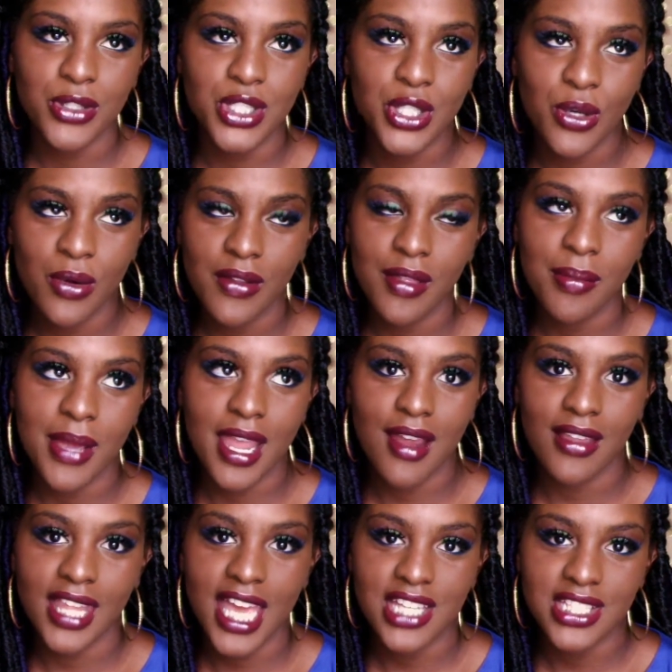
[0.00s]
2 of the pair of
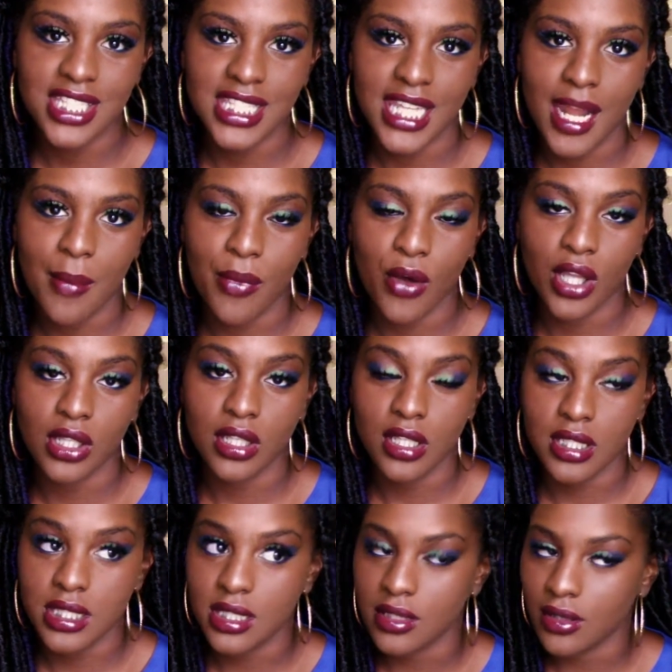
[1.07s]
lashes that I bought
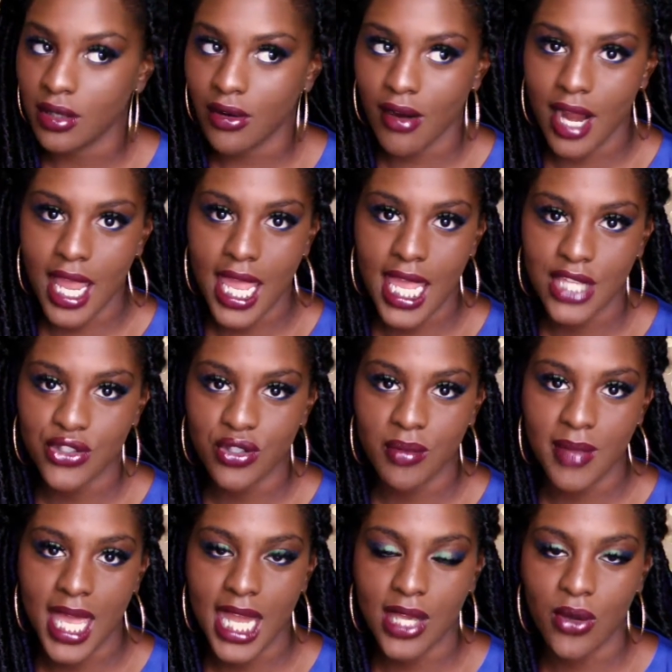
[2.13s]
looked great and
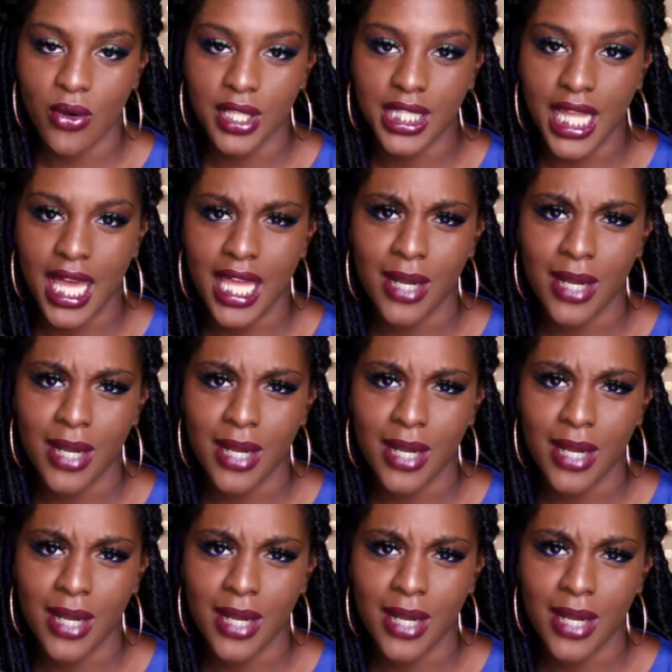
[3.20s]
dramatic online,